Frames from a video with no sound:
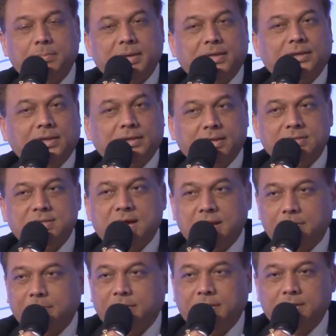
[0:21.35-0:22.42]
big thing that's
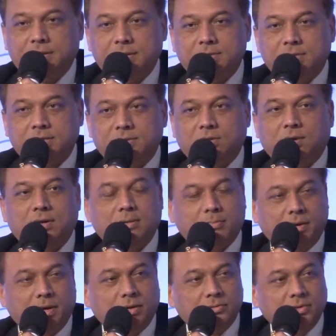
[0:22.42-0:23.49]
happening is it's all
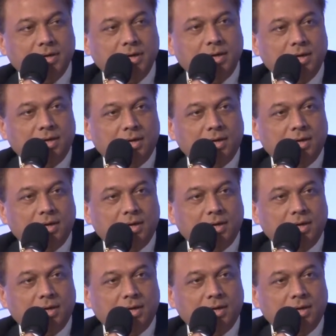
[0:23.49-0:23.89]
about